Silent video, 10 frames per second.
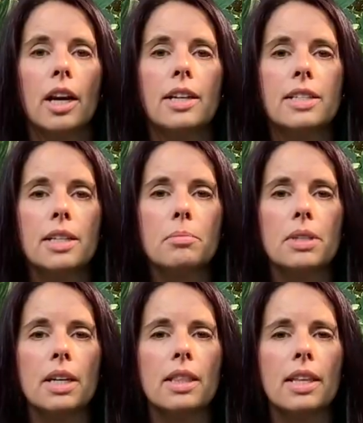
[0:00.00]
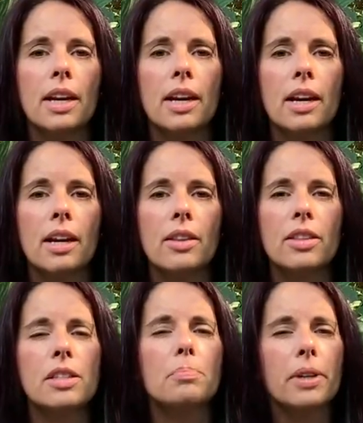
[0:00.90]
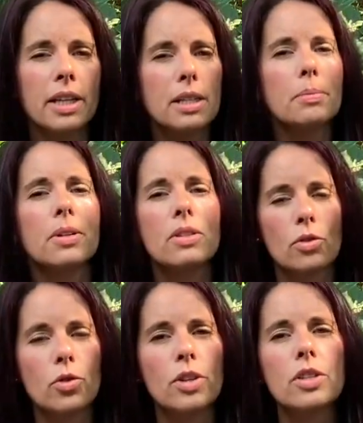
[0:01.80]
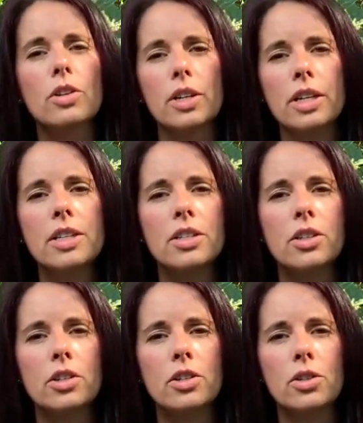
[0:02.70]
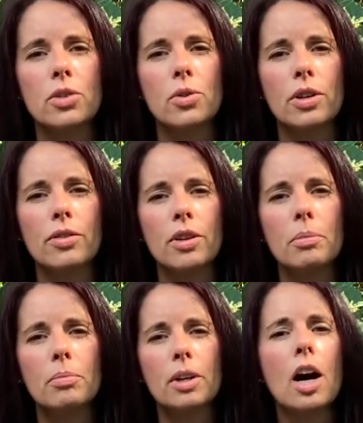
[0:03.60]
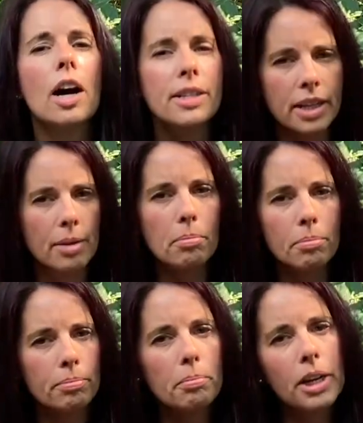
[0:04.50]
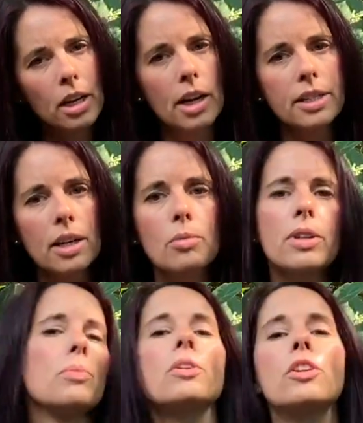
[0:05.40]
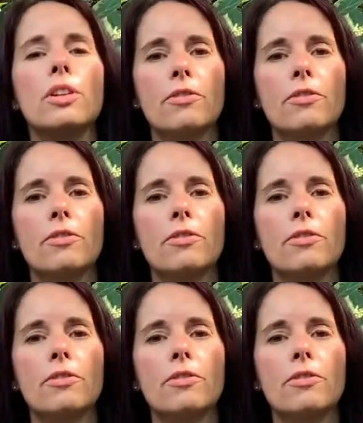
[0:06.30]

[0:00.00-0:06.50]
It seems like this plant spirits of trees are easier to sort of make contact with when you're in